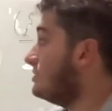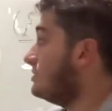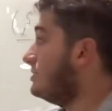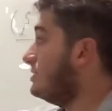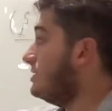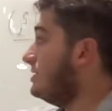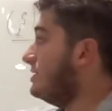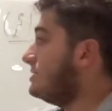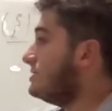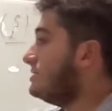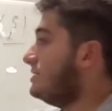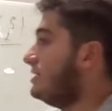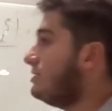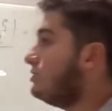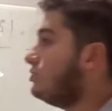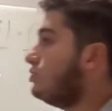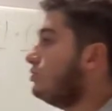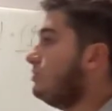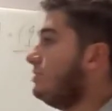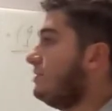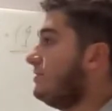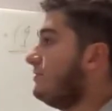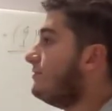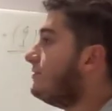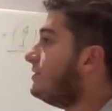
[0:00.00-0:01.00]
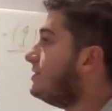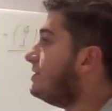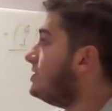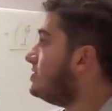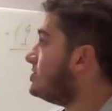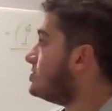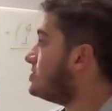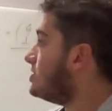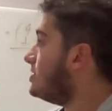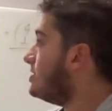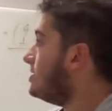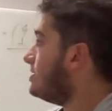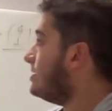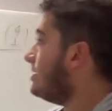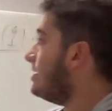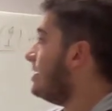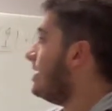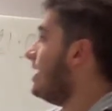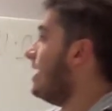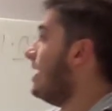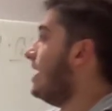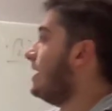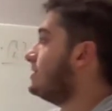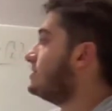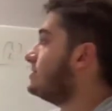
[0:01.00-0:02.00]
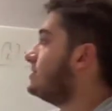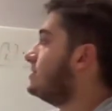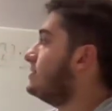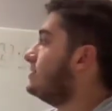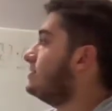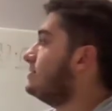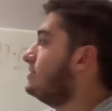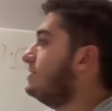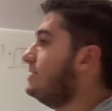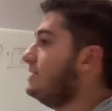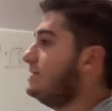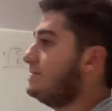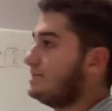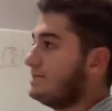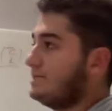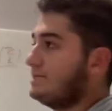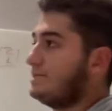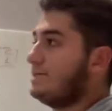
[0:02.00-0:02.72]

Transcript: these need to be finished and this